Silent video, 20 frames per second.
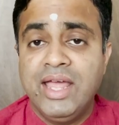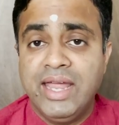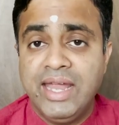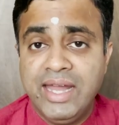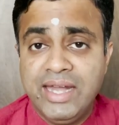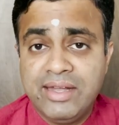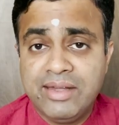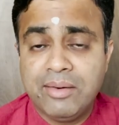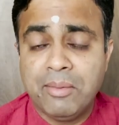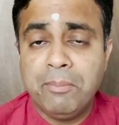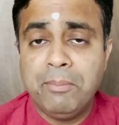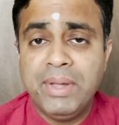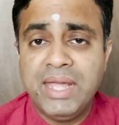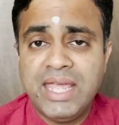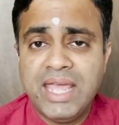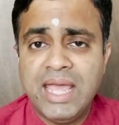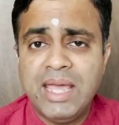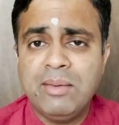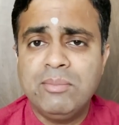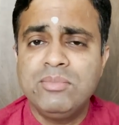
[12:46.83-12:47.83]
it
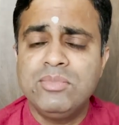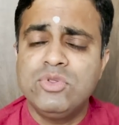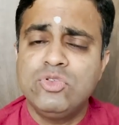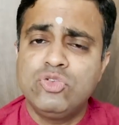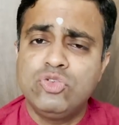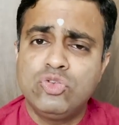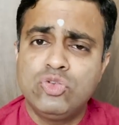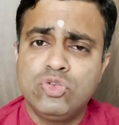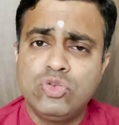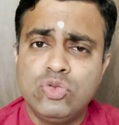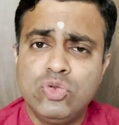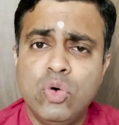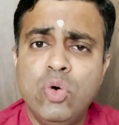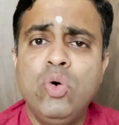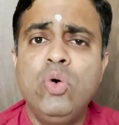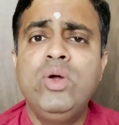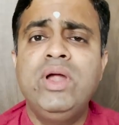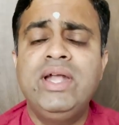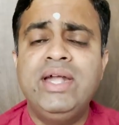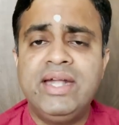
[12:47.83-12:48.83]
became
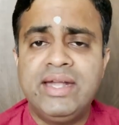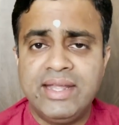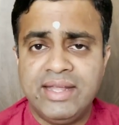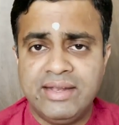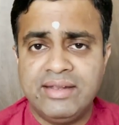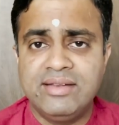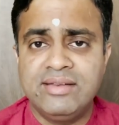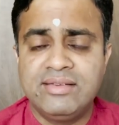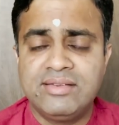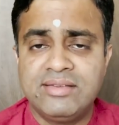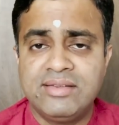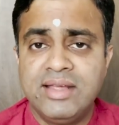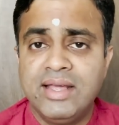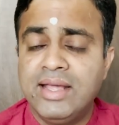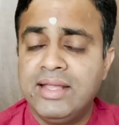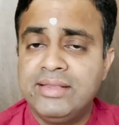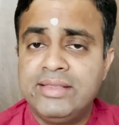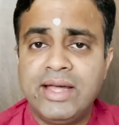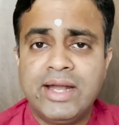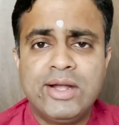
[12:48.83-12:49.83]
so intense
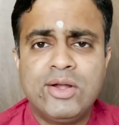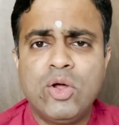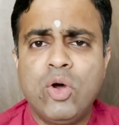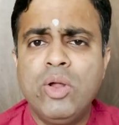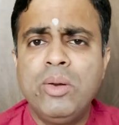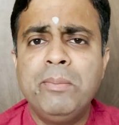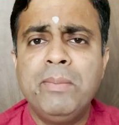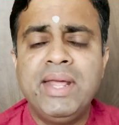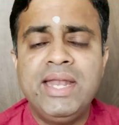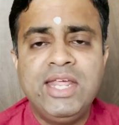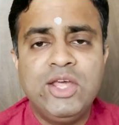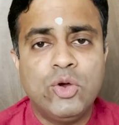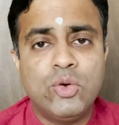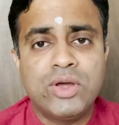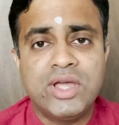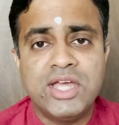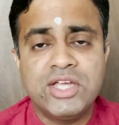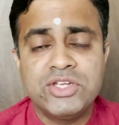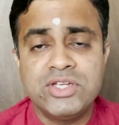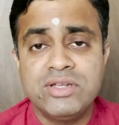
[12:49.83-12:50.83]
that on many
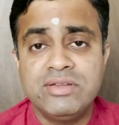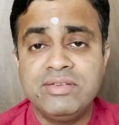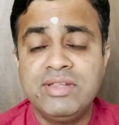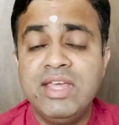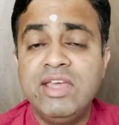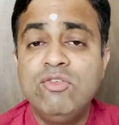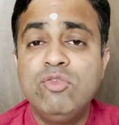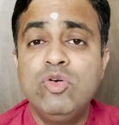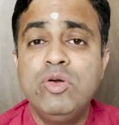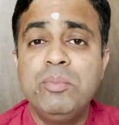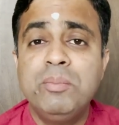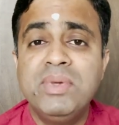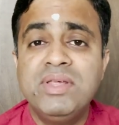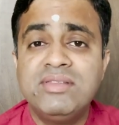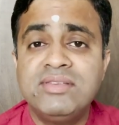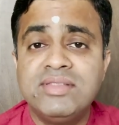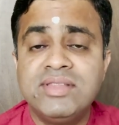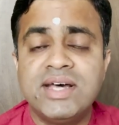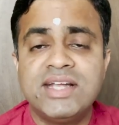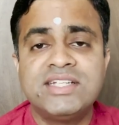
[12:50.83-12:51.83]
occasions he would
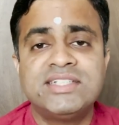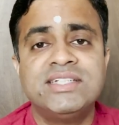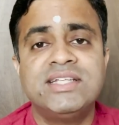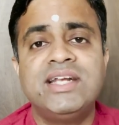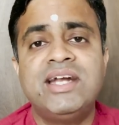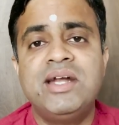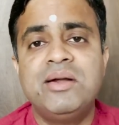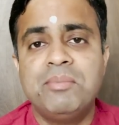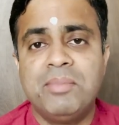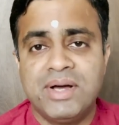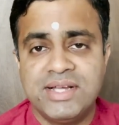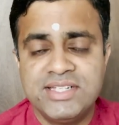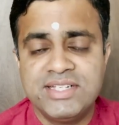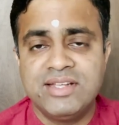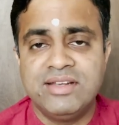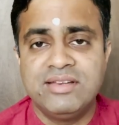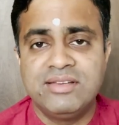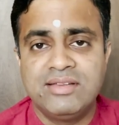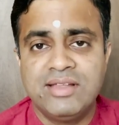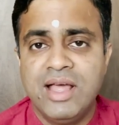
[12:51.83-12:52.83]
miss darshan and
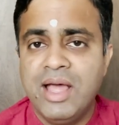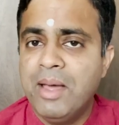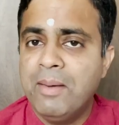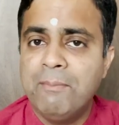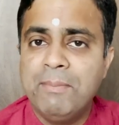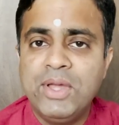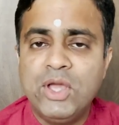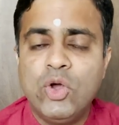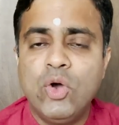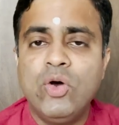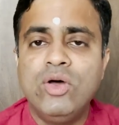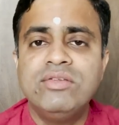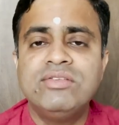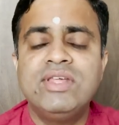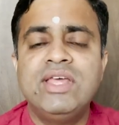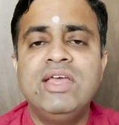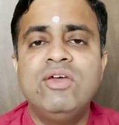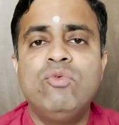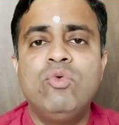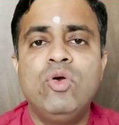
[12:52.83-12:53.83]
bhajans because
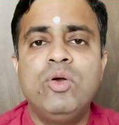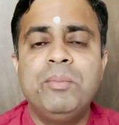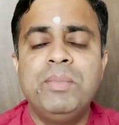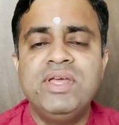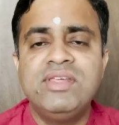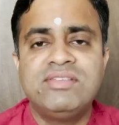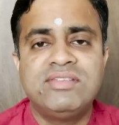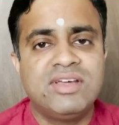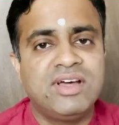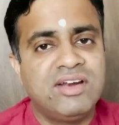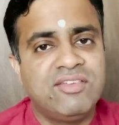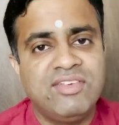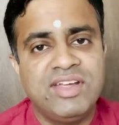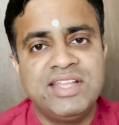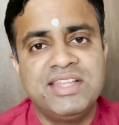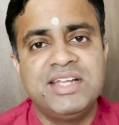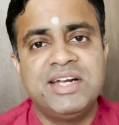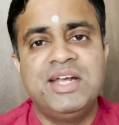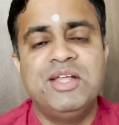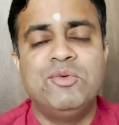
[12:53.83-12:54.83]
he would be
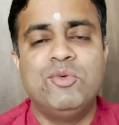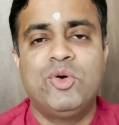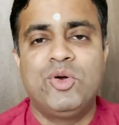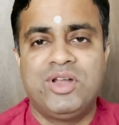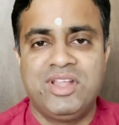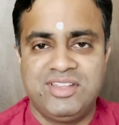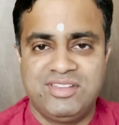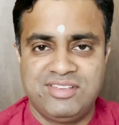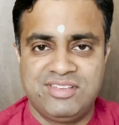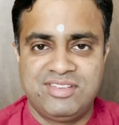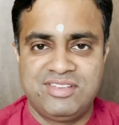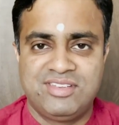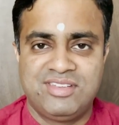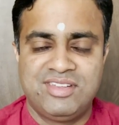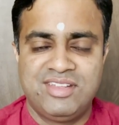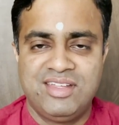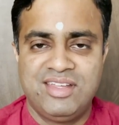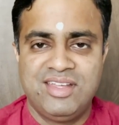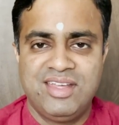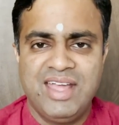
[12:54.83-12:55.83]
serving the devotees.
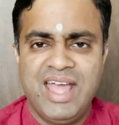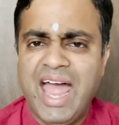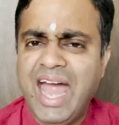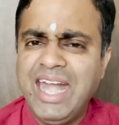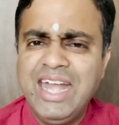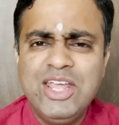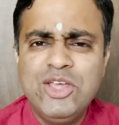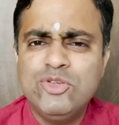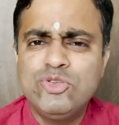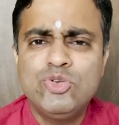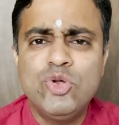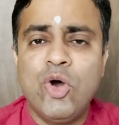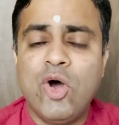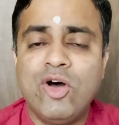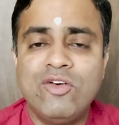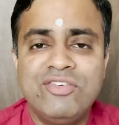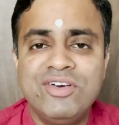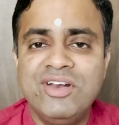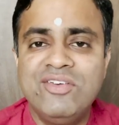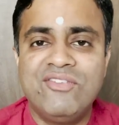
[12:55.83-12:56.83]
And he used to
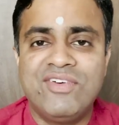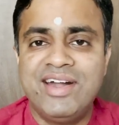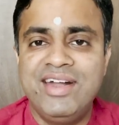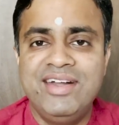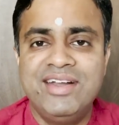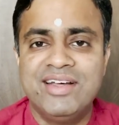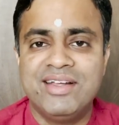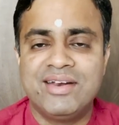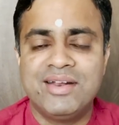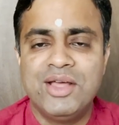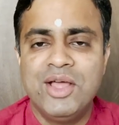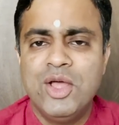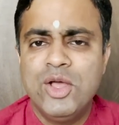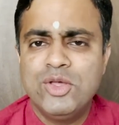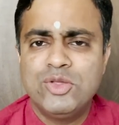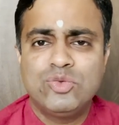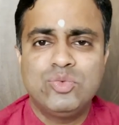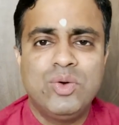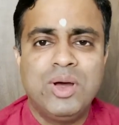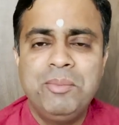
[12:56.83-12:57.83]
often wonder,
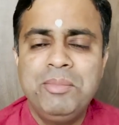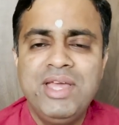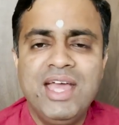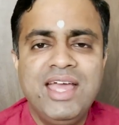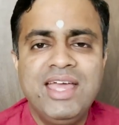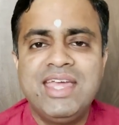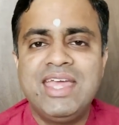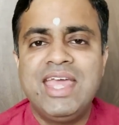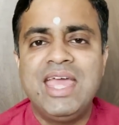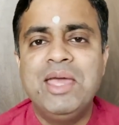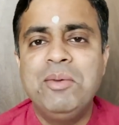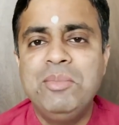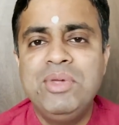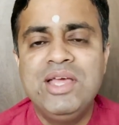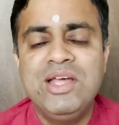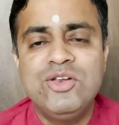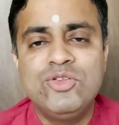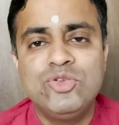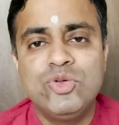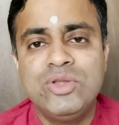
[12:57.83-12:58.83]
Swami, I came
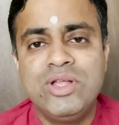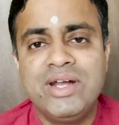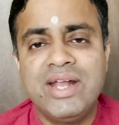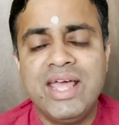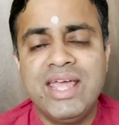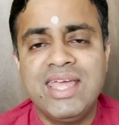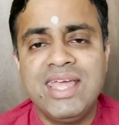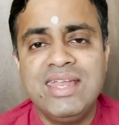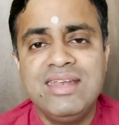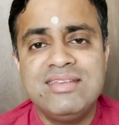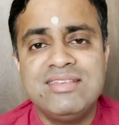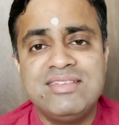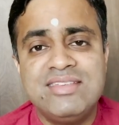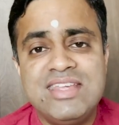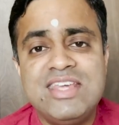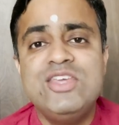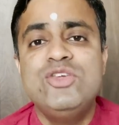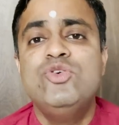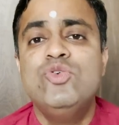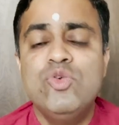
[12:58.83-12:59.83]
here so that I can
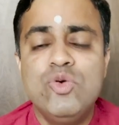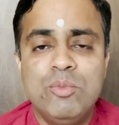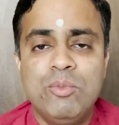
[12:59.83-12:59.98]
see you